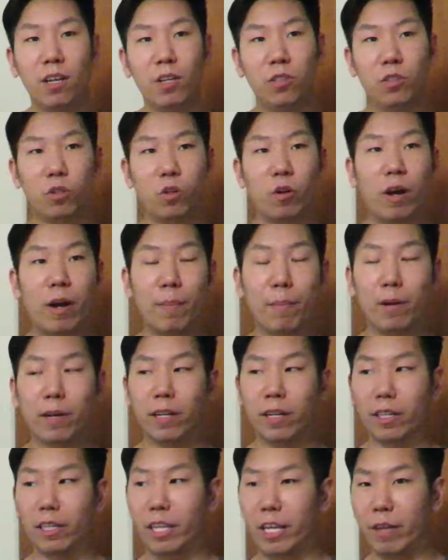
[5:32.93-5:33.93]
So I'm
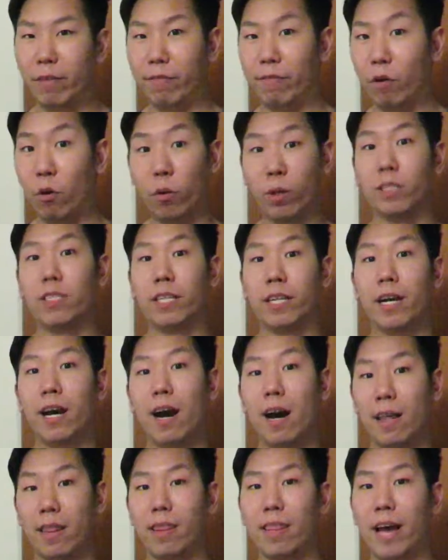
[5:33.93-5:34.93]
gonna keep focusing
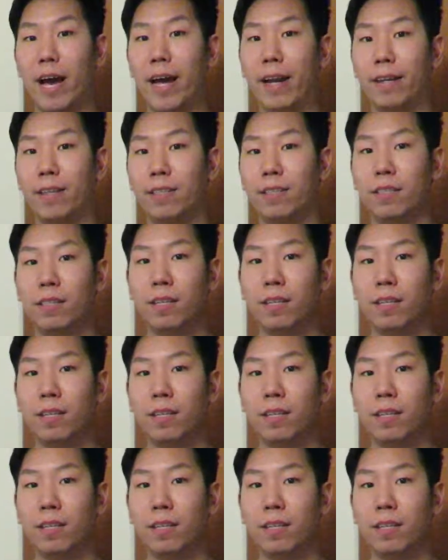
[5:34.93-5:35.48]
on that.